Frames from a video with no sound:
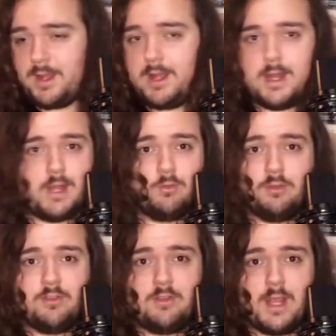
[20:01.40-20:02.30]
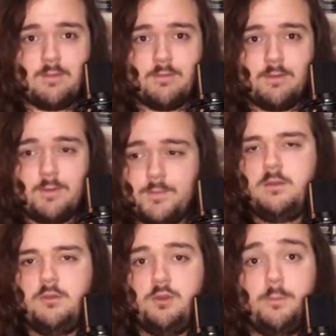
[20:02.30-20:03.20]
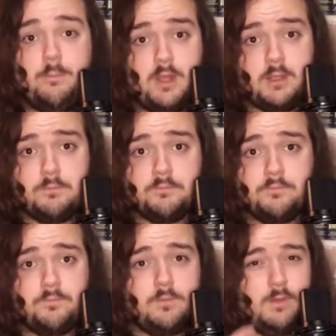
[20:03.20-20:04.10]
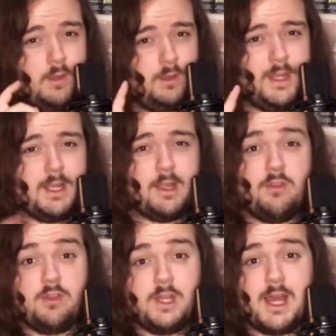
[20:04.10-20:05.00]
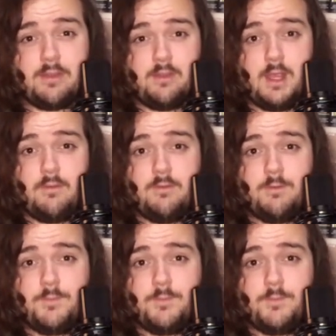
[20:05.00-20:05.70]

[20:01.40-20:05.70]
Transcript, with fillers: Hyrule is safe. But Link is not safe.